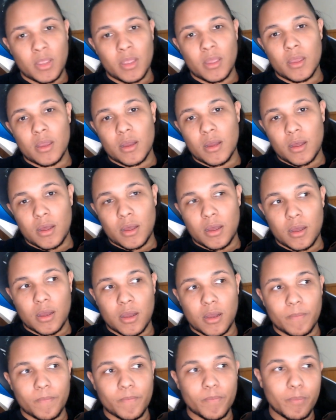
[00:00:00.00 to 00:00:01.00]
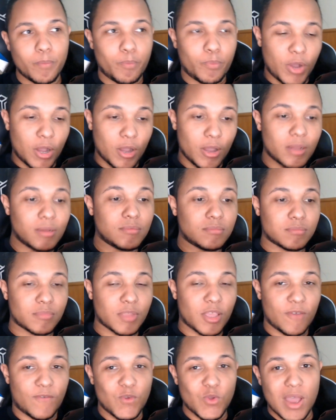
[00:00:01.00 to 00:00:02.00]
But
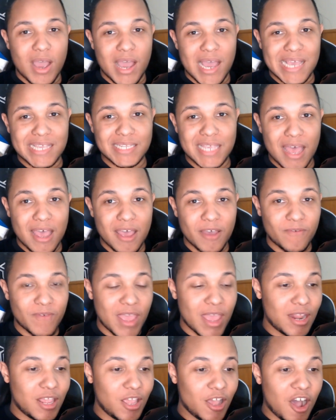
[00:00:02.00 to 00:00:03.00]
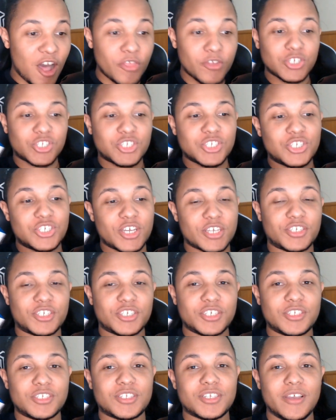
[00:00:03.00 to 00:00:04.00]
if you guys have any other
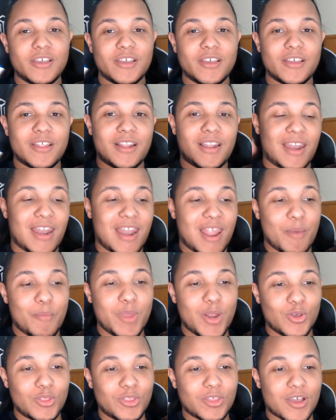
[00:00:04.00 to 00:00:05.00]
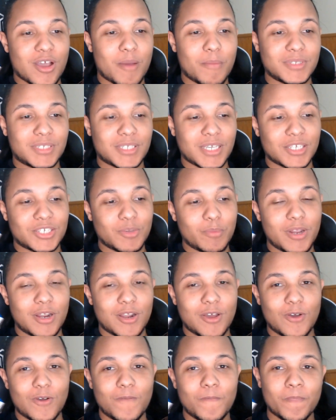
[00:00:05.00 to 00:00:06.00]
suggestions, let me know in the comment section
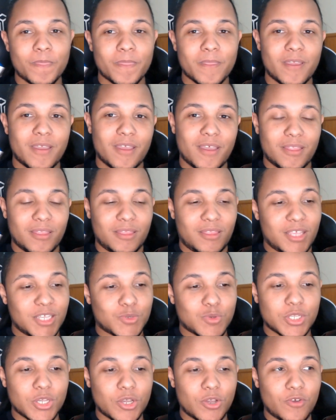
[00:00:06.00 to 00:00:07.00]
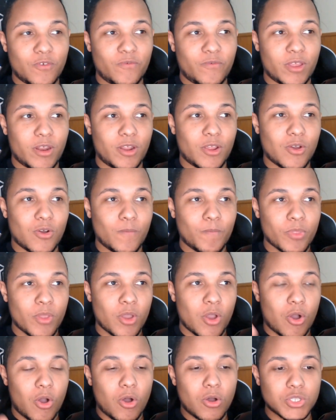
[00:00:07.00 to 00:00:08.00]
below. This was a good video.
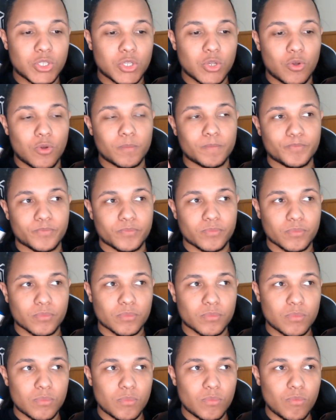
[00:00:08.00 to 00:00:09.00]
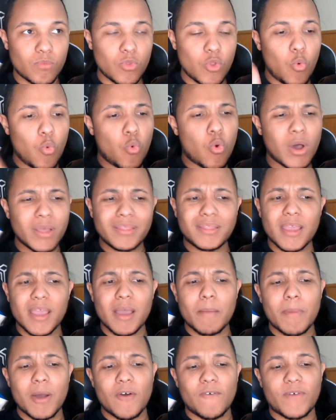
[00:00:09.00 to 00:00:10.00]
Also, one thing
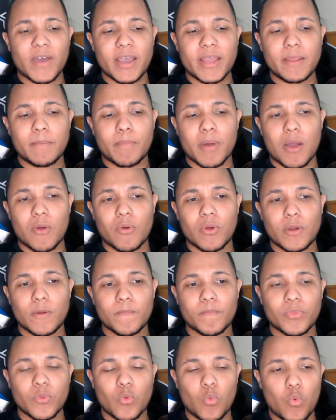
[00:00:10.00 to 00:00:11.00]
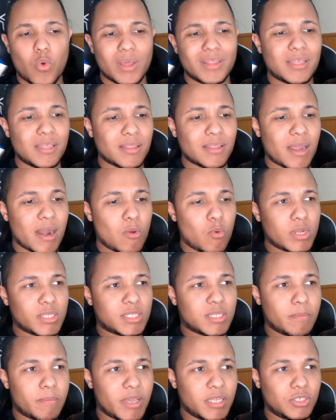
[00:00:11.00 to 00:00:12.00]
about fighting power, one thing that I wanted
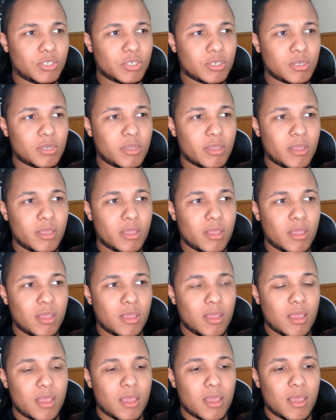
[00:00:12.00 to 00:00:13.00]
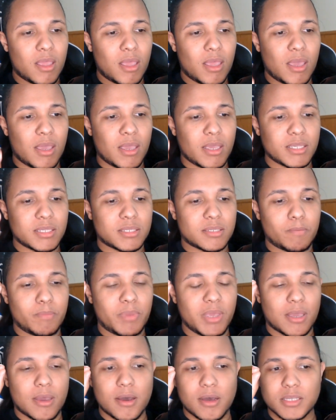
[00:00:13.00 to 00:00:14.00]
to mention is
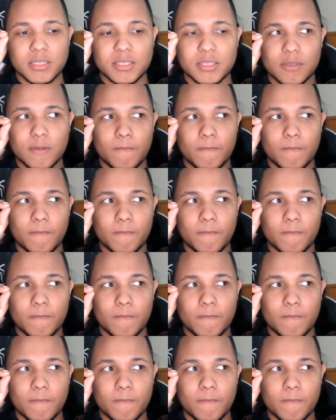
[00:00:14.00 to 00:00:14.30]
because